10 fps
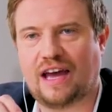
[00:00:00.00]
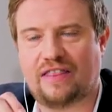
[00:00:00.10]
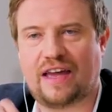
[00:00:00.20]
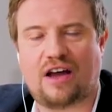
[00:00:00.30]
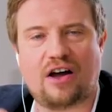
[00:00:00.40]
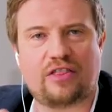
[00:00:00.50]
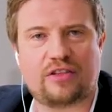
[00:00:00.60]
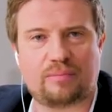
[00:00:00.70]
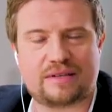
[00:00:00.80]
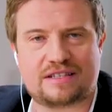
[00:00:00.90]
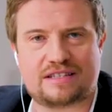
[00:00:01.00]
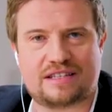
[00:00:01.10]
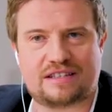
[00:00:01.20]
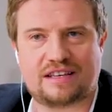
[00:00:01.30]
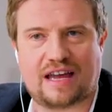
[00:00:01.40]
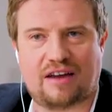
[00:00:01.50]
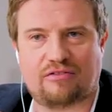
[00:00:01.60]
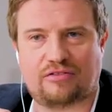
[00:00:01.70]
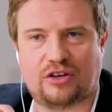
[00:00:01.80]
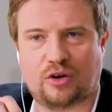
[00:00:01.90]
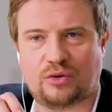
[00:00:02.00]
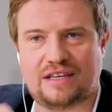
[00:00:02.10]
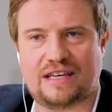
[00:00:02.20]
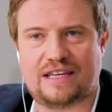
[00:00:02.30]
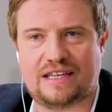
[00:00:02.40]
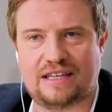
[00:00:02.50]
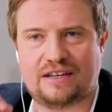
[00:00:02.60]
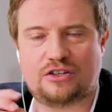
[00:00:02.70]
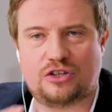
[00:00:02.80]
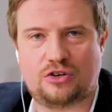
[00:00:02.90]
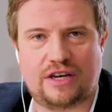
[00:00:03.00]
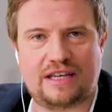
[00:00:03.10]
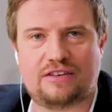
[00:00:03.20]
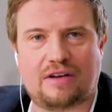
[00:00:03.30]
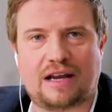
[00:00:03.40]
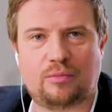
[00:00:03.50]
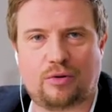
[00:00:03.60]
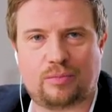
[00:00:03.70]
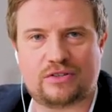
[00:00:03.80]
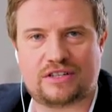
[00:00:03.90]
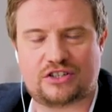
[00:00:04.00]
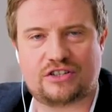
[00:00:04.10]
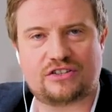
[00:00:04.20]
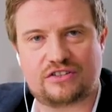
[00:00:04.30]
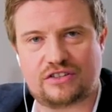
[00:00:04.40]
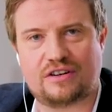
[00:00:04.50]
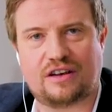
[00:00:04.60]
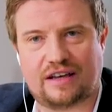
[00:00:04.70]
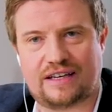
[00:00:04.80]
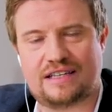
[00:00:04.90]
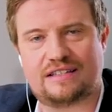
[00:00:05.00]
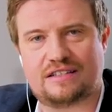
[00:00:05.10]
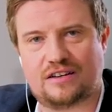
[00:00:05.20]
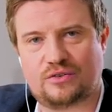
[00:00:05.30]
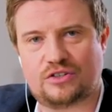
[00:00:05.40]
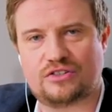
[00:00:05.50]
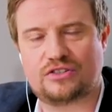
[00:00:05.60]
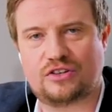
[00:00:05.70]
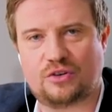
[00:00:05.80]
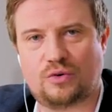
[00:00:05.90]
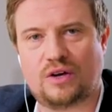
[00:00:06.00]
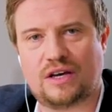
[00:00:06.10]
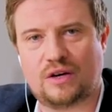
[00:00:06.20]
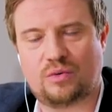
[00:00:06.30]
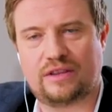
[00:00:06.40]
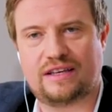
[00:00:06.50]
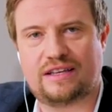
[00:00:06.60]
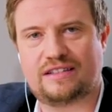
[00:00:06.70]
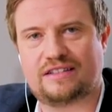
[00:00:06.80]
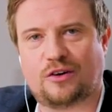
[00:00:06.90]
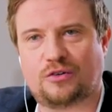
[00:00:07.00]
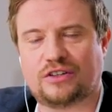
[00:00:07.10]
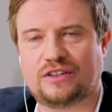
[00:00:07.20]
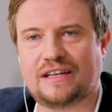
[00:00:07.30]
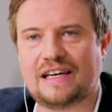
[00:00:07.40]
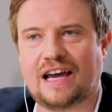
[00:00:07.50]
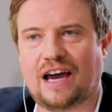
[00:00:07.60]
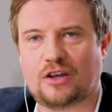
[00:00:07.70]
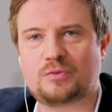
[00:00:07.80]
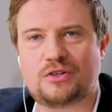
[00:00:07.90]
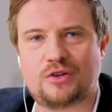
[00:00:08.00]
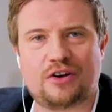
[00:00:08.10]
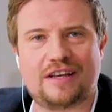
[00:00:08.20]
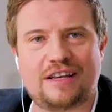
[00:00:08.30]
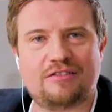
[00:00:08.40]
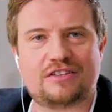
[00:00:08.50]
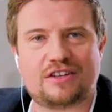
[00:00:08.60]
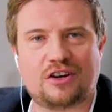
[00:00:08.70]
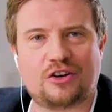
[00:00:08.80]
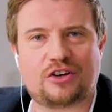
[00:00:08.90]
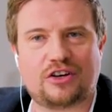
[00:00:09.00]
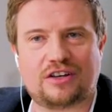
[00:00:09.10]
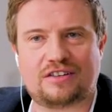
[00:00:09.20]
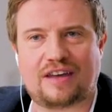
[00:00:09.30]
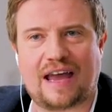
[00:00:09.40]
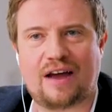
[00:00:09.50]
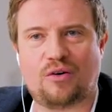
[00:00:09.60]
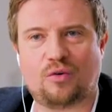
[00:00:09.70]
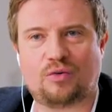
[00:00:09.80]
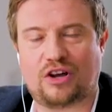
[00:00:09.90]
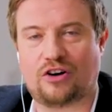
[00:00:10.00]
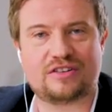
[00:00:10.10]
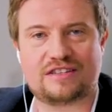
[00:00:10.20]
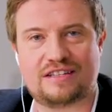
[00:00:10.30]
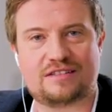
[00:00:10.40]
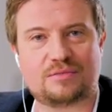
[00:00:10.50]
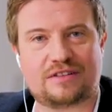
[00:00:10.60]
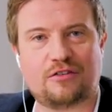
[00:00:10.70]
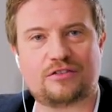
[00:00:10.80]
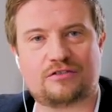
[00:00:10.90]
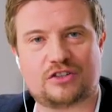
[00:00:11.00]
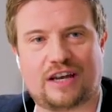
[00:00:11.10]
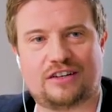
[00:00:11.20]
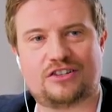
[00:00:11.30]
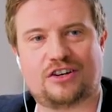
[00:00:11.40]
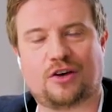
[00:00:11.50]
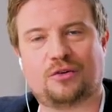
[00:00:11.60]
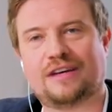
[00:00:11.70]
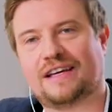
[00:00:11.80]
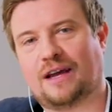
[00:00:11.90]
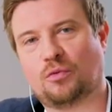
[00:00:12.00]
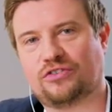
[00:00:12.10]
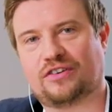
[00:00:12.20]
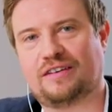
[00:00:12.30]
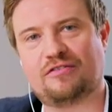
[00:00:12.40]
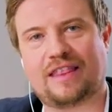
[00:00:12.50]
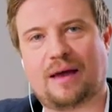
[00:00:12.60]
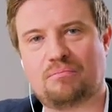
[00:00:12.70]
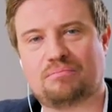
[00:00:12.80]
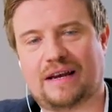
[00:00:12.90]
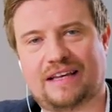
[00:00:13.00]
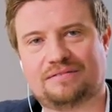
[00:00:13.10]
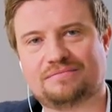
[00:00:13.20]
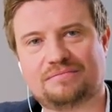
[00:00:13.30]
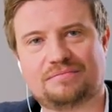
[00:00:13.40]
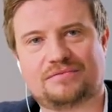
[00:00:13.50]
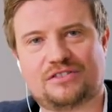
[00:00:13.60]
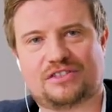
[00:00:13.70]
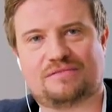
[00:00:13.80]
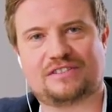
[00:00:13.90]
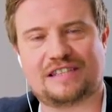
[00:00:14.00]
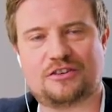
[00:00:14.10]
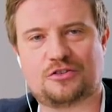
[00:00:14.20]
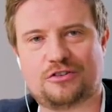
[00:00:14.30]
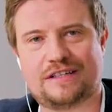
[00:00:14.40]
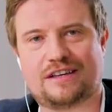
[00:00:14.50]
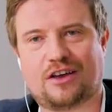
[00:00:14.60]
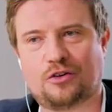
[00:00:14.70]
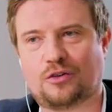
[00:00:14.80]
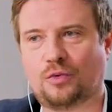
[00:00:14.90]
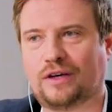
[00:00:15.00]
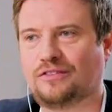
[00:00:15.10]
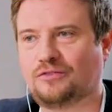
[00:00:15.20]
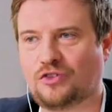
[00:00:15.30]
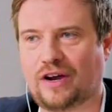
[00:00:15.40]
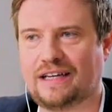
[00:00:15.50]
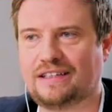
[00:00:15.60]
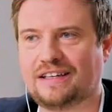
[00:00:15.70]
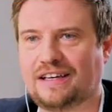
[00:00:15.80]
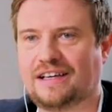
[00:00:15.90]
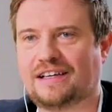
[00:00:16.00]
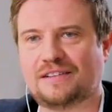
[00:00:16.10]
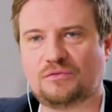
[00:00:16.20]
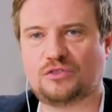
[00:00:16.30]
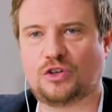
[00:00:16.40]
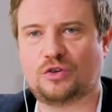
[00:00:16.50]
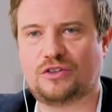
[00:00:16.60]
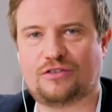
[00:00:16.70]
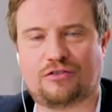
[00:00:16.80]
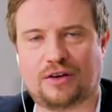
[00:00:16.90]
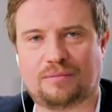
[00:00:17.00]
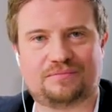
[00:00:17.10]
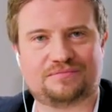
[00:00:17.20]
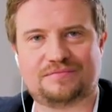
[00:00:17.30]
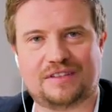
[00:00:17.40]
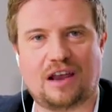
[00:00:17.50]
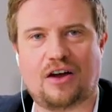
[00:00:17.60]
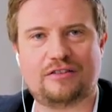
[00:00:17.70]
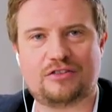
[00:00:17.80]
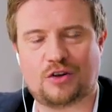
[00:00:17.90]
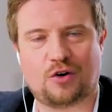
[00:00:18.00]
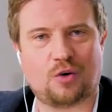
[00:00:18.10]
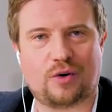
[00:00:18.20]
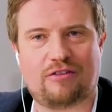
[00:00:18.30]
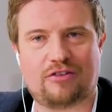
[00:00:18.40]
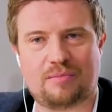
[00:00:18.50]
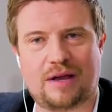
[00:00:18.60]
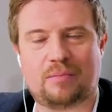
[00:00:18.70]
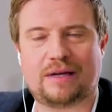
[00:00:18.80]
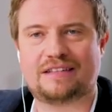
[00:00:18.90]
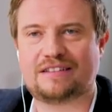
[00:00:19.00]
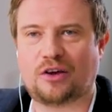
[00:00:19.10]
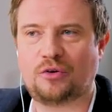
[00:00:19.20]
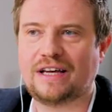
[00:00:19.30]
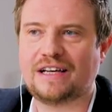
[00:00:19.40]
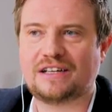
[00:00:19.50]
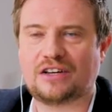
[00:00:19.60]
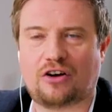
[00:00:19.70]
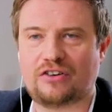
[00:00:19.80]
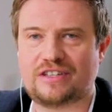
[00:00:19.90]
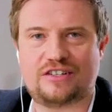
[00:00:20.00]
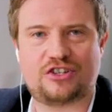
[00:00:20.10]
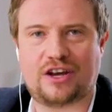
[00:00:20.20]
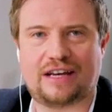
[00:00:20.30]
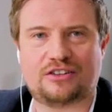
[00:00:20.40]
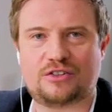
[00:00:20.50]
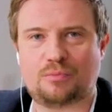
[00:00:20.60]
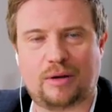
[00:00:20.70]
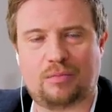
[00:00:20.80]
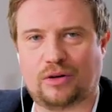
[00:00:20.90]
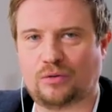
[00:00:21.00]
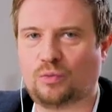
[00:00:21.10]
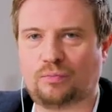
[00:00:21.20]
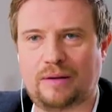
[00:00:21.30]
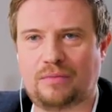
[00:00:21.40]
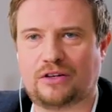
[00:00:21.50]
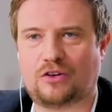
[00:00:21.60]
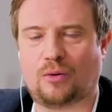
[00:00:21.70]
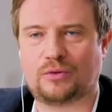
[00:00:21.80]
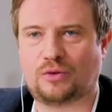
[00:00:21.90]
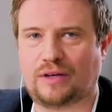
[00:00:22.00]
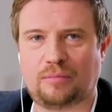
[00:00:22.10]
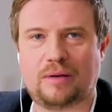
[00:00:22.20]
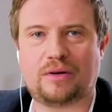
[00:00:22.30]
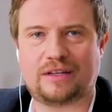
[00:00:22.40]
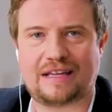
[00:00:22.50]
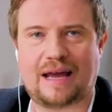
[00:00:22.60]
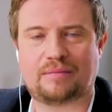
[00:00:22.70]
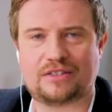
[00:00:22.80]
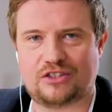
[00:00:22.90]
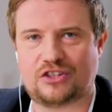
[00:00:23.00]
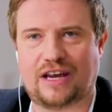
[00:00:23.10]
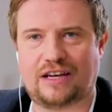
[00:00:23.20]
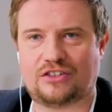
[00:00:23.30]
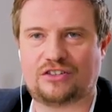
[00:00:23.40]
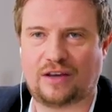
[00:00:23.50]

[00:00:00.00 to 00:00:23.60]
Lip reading: And they are the businesses that have, key, unique value propositions like Easy Solutions do with the Easy token. And I suppose you only need to look at how currencies themselves have changed. It wasn't even that many centuries ago that we'd trade goods for livestock or whatever it may be. So currencies change, people adopt to it, people adapt and change.